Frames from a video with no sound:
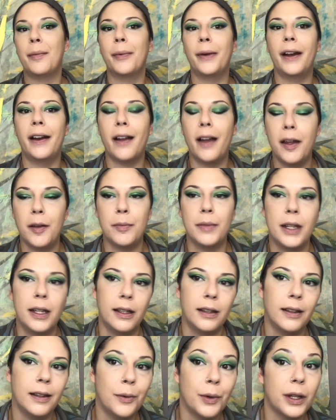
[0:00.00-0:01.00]
brain, I
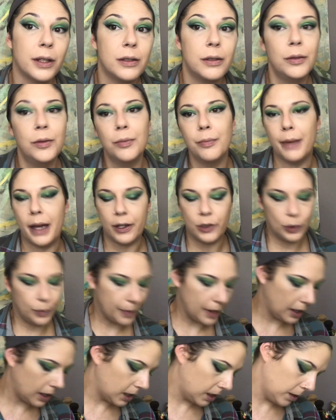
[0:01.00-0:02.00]
immediately went to
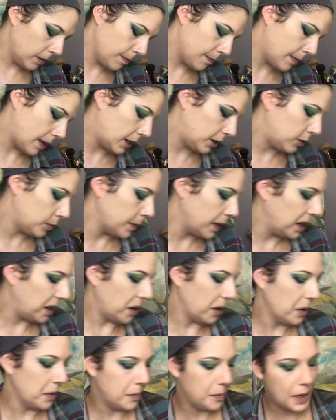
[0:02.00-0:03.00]
matchmaker,
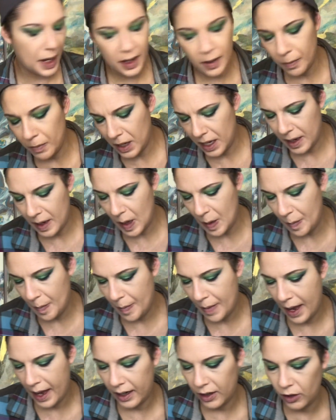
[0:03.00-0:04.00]
matchmaker, make me a
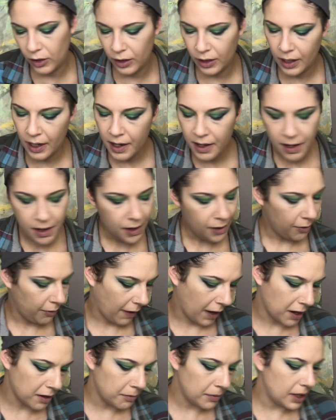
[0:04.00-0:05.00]
match.
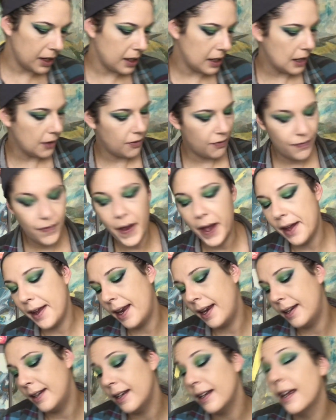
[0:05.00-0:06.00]
Find me a
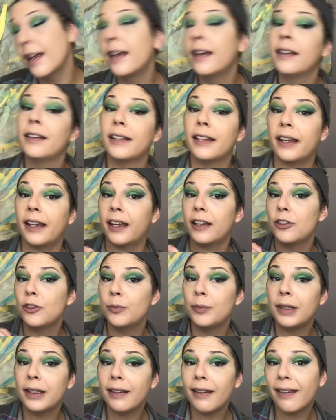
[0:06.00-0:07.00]
find, catch
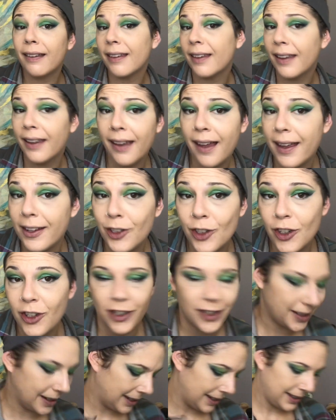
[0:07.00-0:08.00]
me a catch.
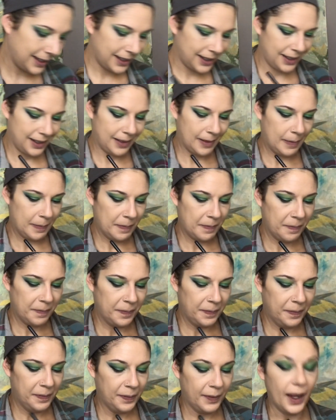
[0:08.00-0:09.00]

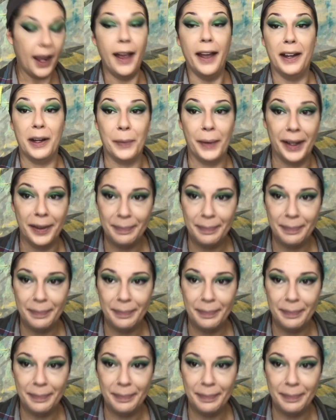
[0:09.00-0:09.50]
Anyway.